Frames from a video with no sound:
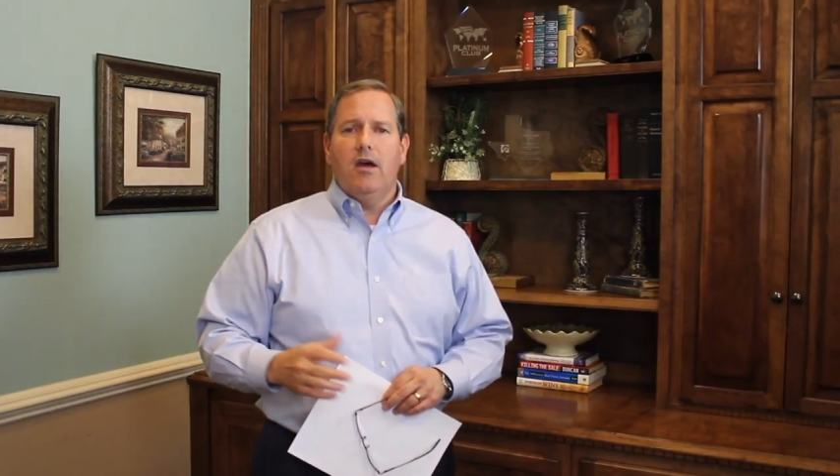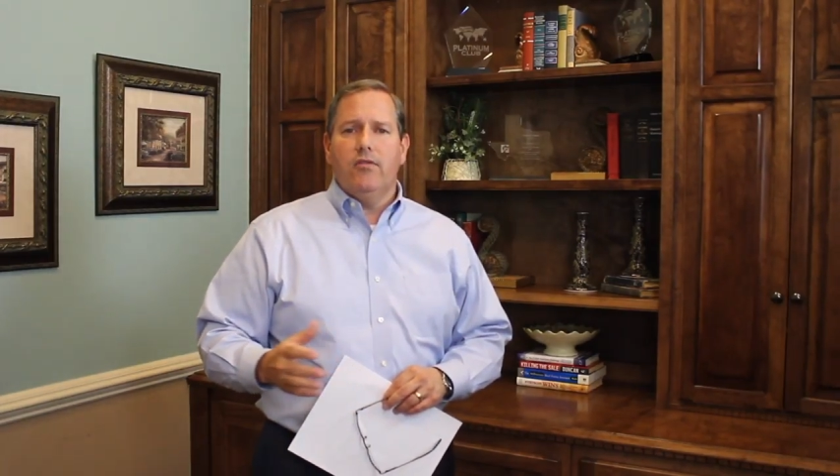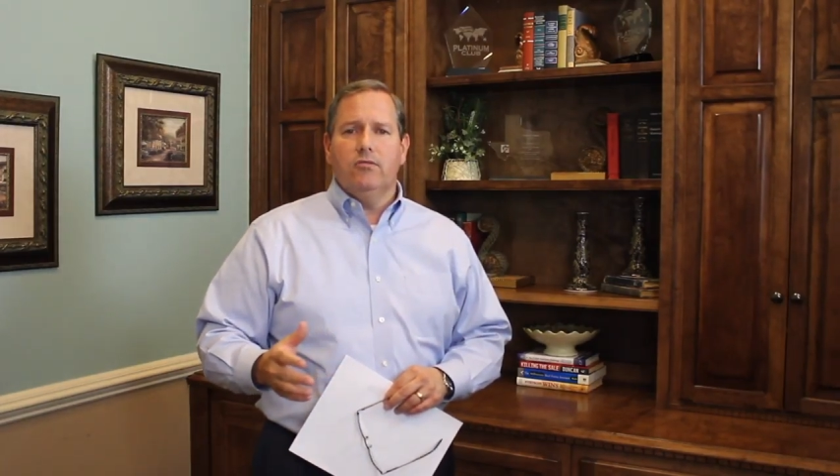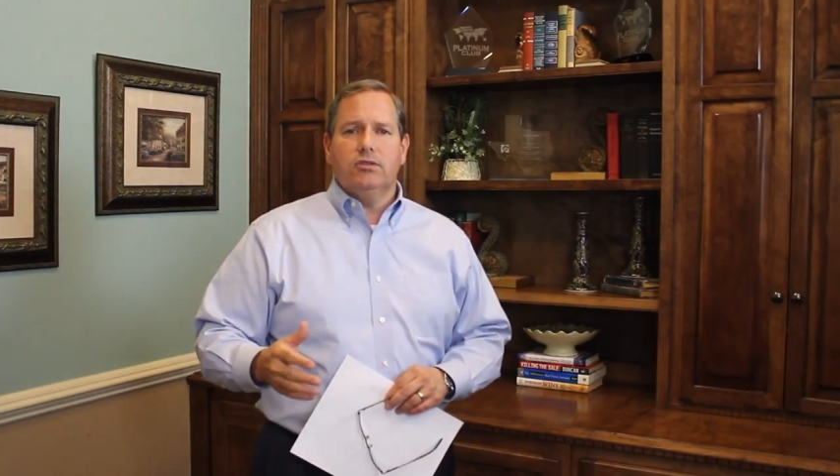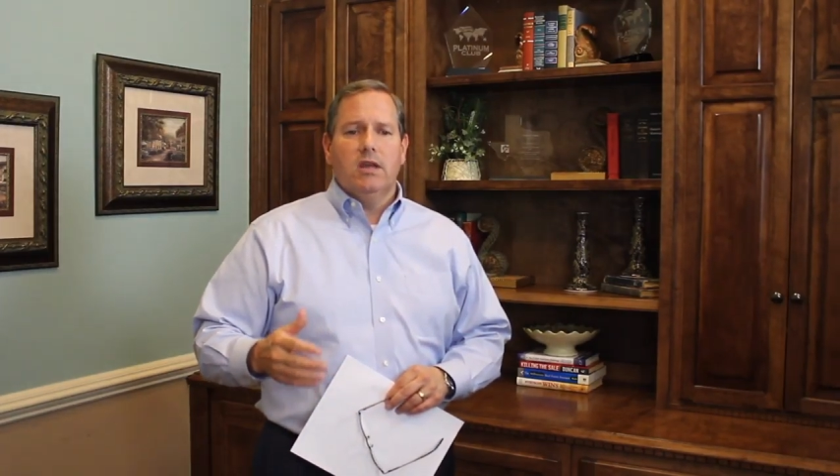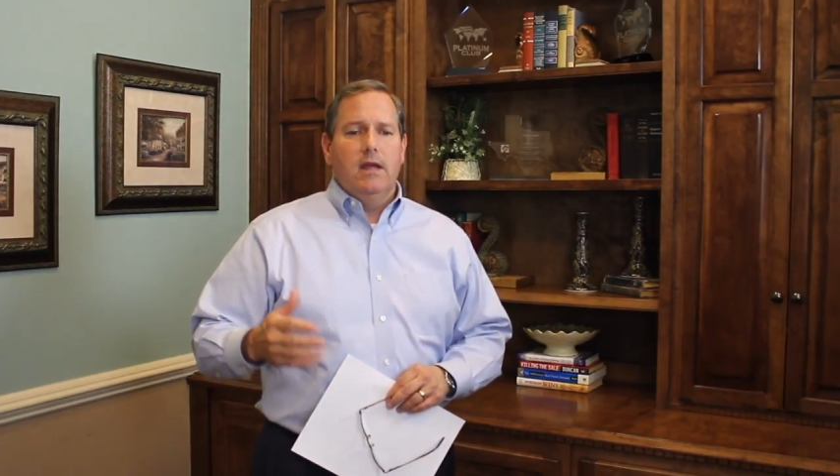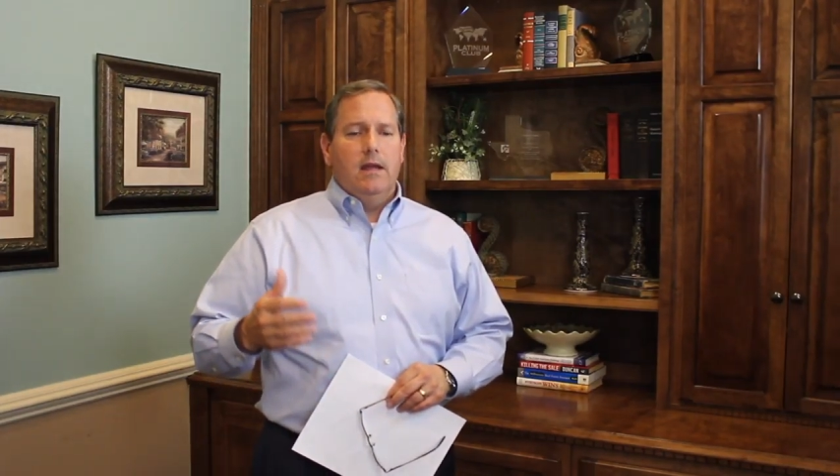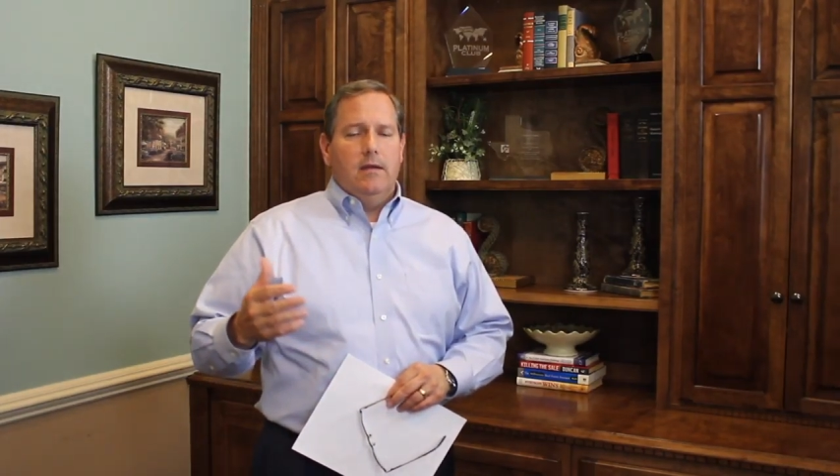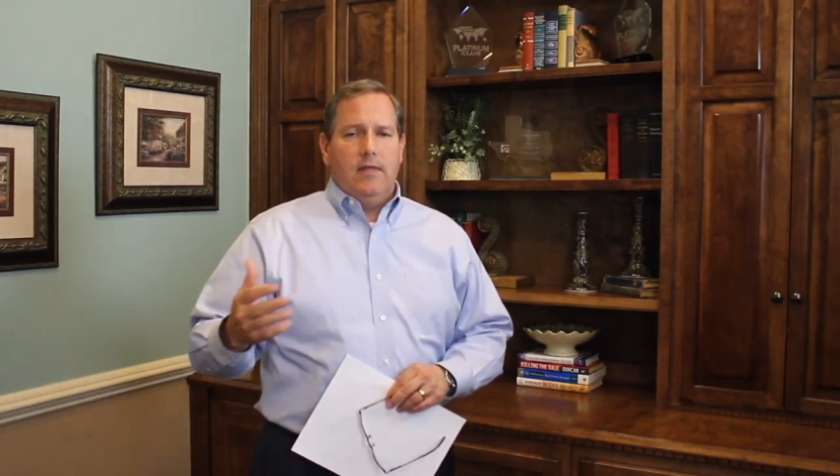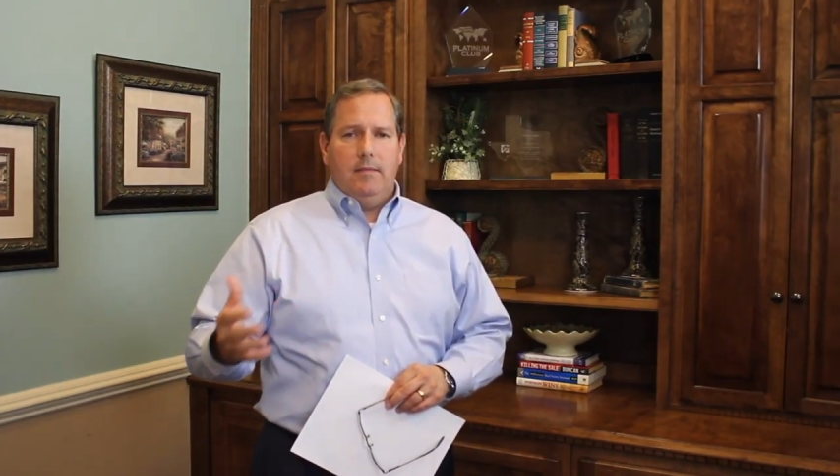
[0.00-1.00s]
Others,
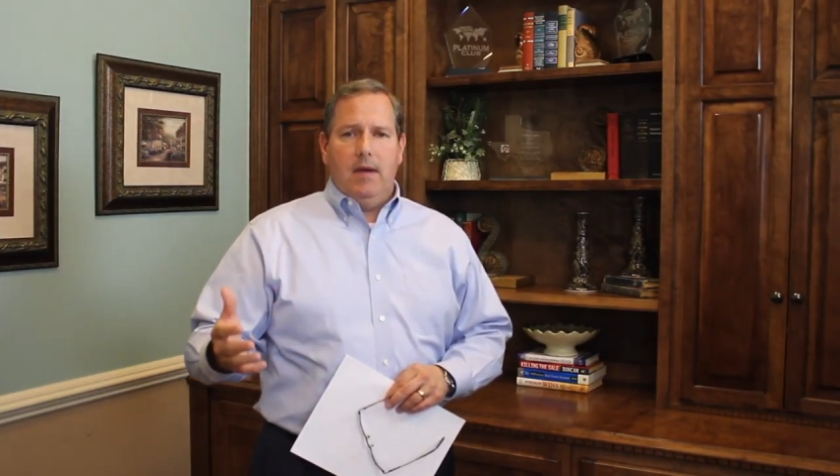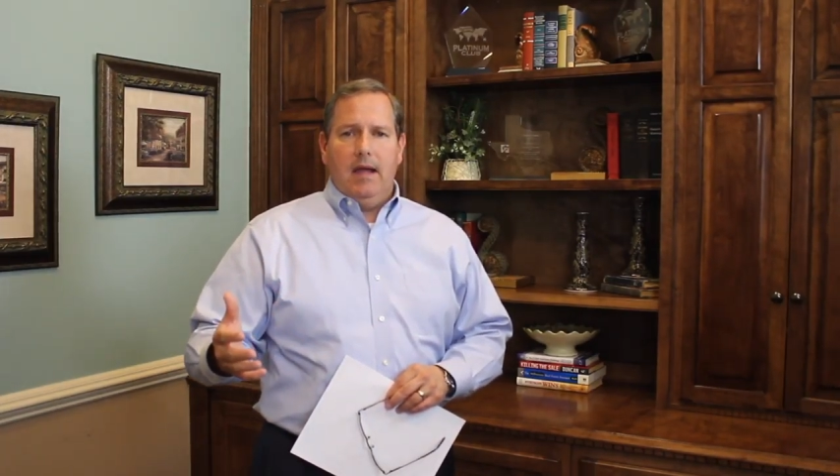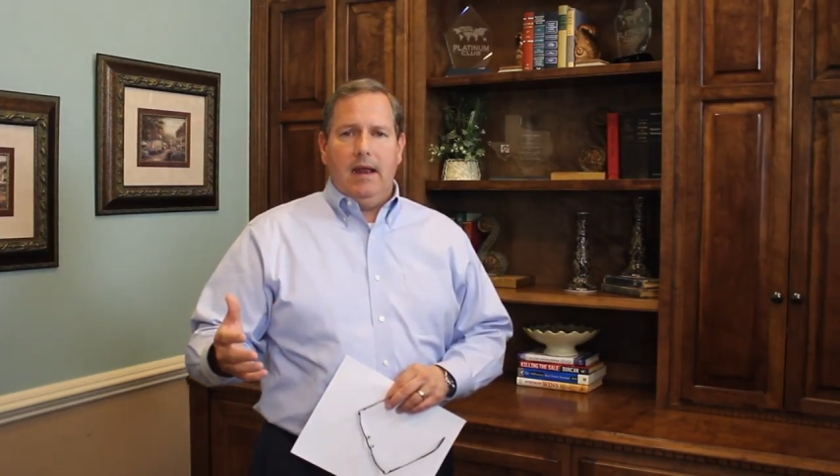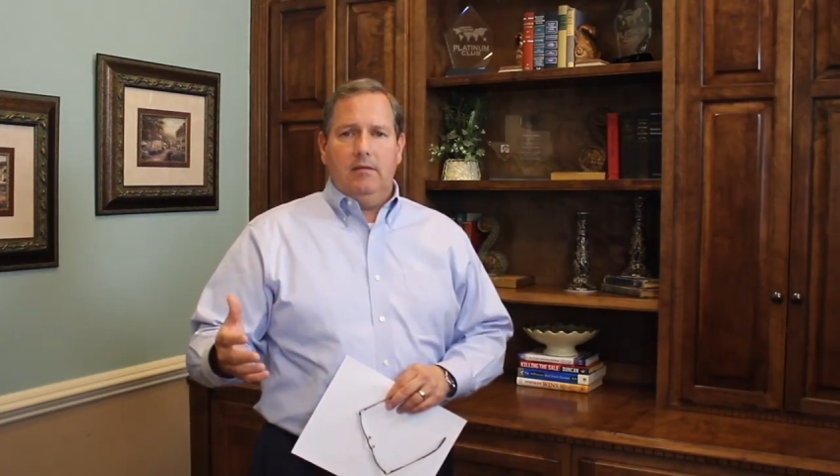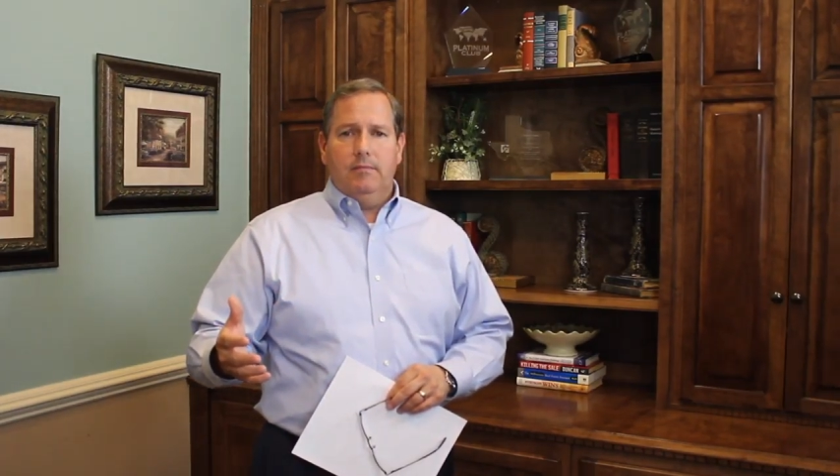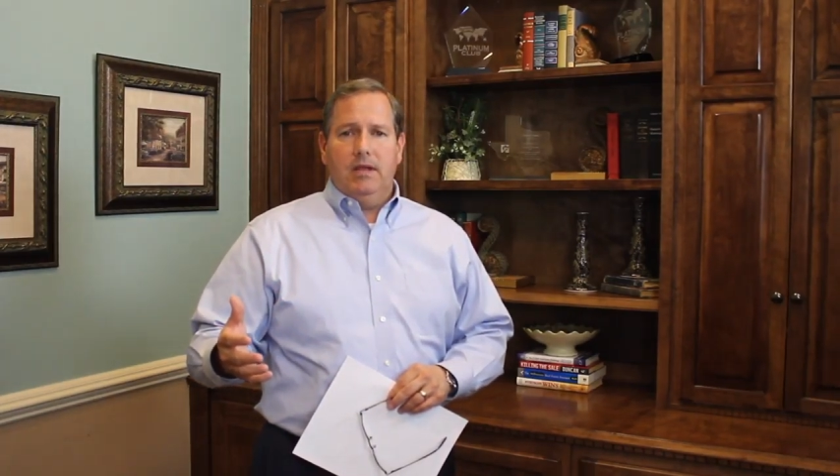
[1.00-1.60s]
they might